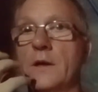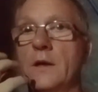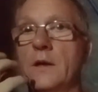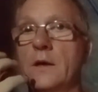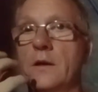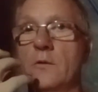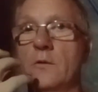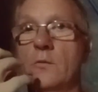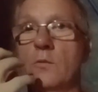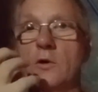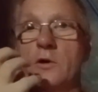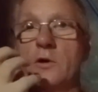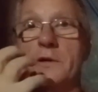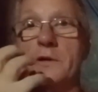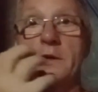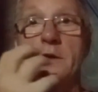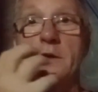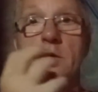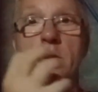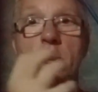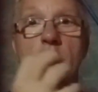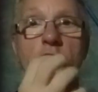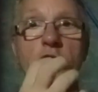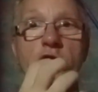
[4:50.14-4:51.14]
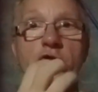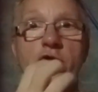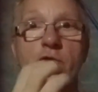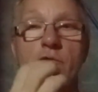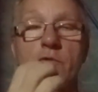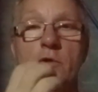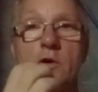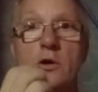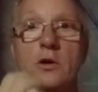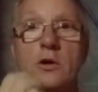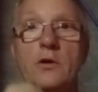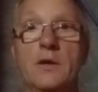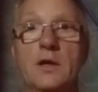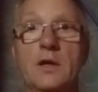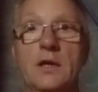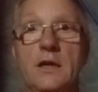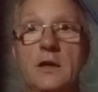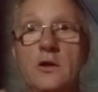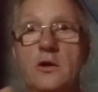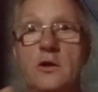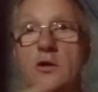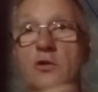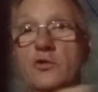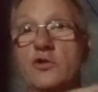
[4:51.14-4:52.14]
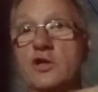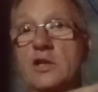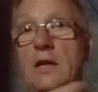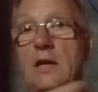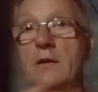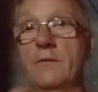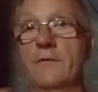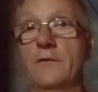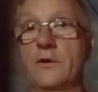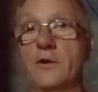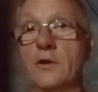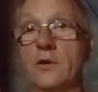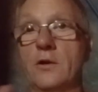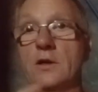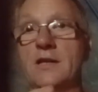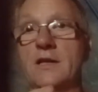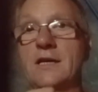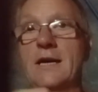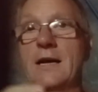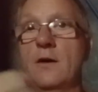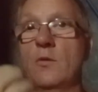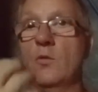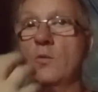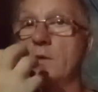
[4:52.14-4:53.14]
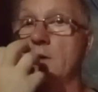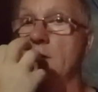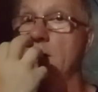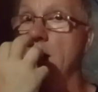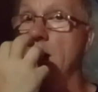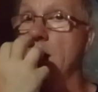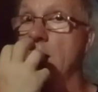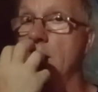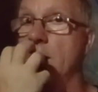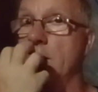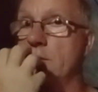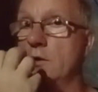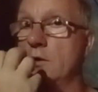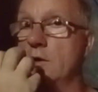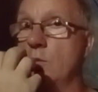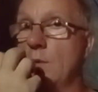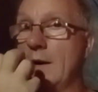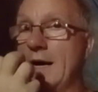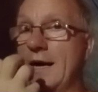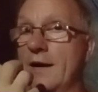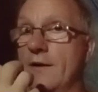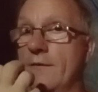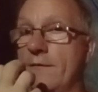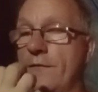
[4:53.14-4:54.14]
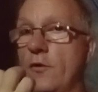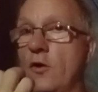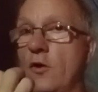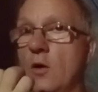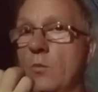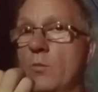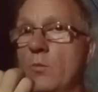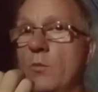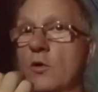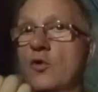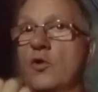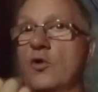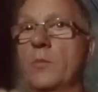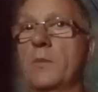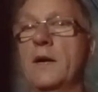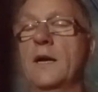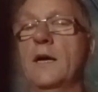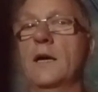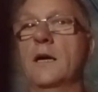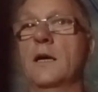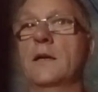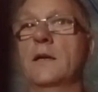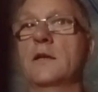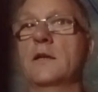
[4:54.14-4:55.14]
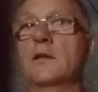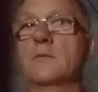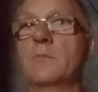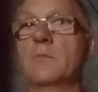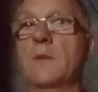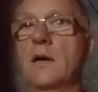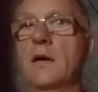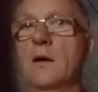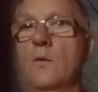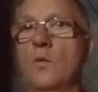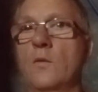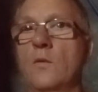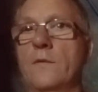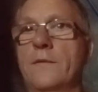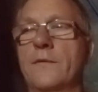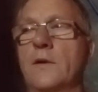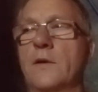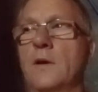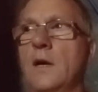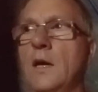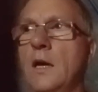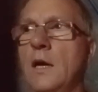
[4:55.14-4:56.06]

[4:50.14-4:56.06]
He were walking across the road in Don Salvador town, and all white foam were coming out in his mouth.